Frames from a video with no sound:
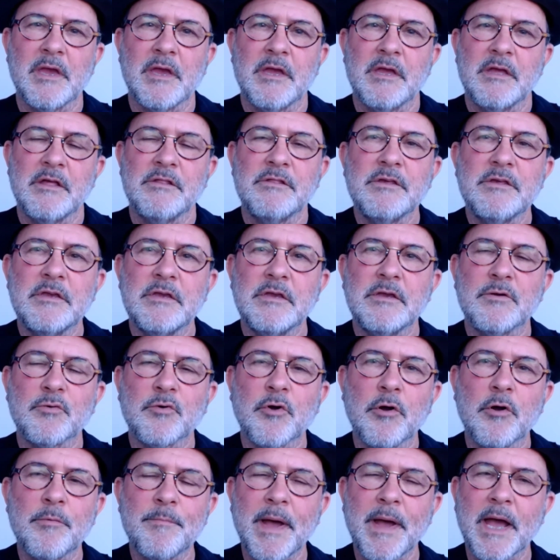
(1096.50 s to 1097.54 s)
The
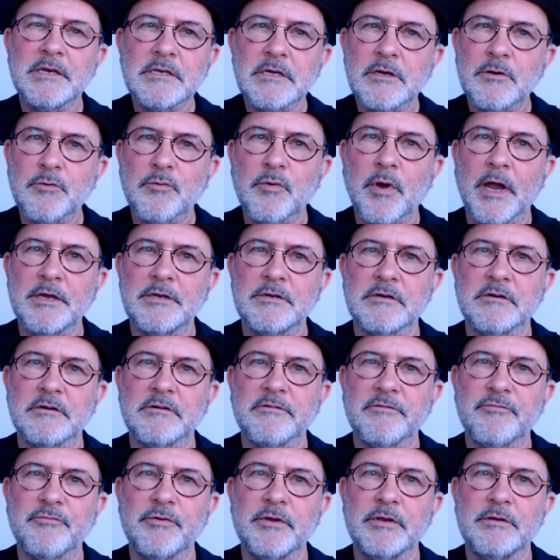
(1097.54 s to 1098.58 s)
Romantic writer
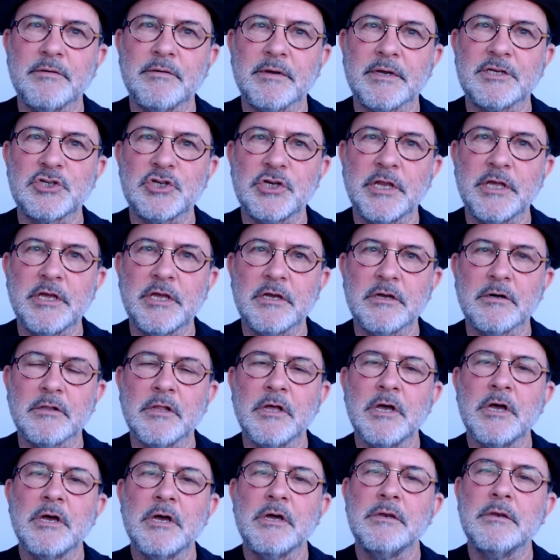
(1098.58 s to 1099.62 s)
Friedrich Schlegel
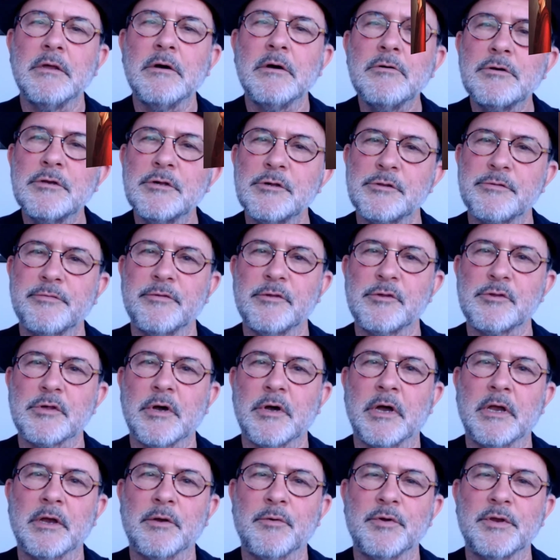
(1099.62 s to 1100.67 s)
noticed this
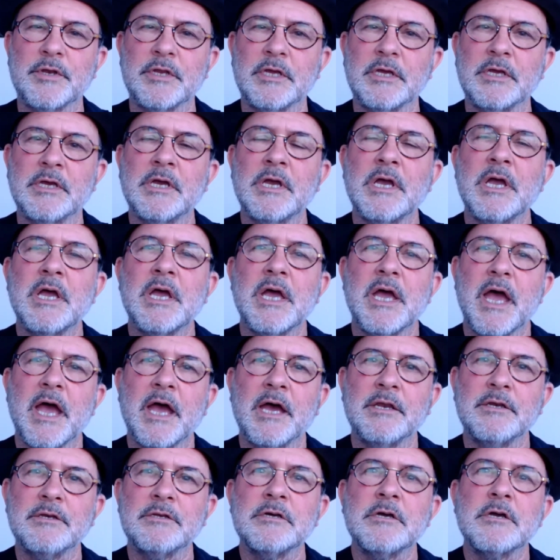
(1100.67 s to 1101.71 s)
irony
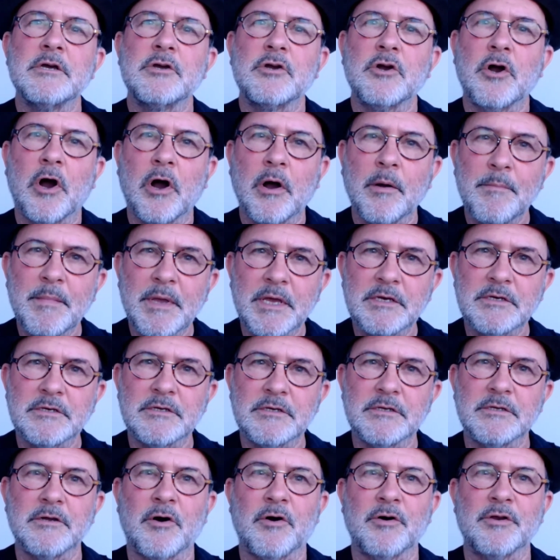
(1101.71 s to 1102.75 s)
and
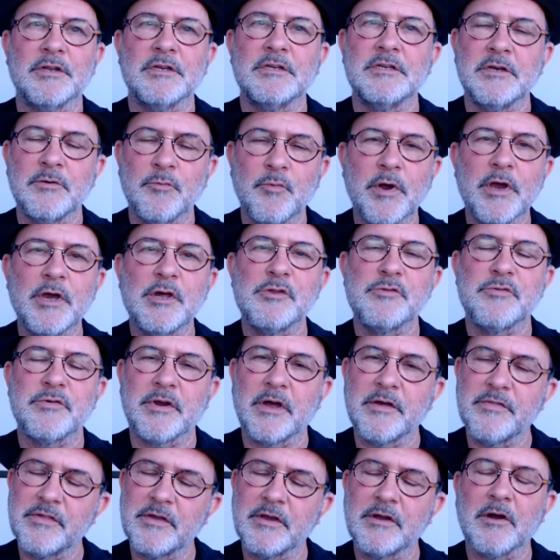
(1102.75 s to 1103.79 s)
commented on it in ways that I think are